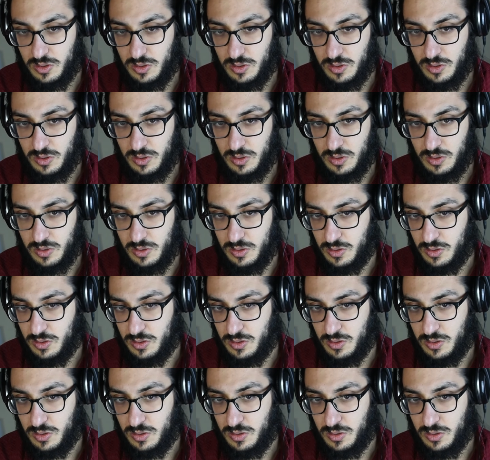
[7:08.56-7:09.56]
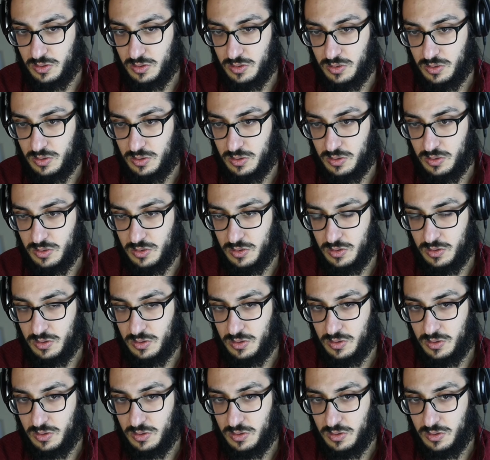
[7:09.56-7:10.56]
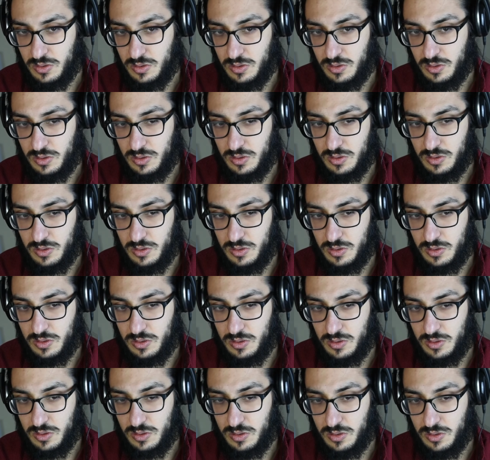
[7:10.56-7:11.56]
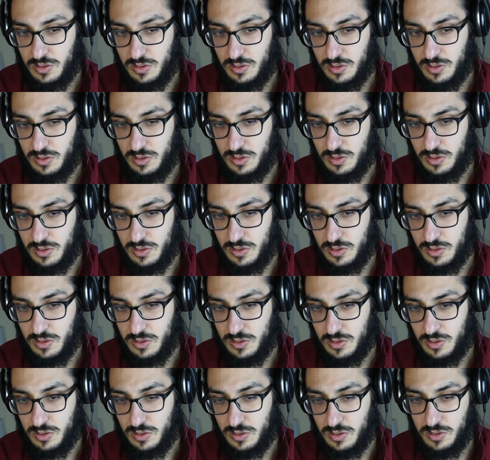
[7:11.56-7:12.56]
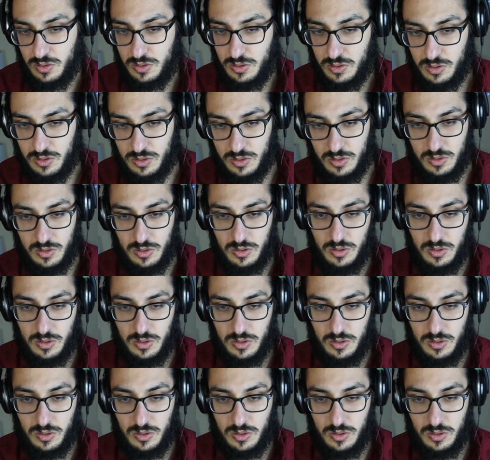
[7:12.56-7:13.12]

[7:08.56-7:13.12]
[no speech]